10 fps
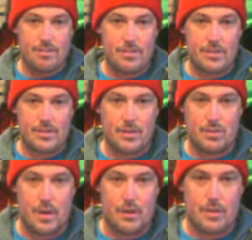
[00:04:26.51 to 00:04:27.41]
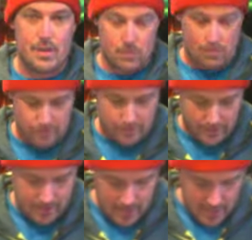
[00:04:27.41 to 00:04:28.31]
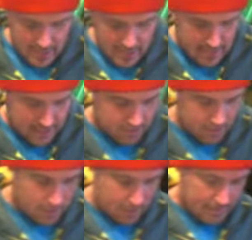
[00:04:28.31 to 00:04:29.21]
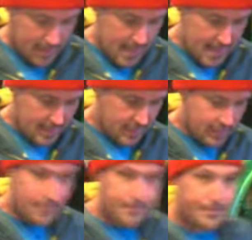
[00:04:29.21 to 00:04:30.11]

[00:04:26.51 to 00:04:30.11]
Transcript: built-in water bottle holders. And so when I'm kayaking,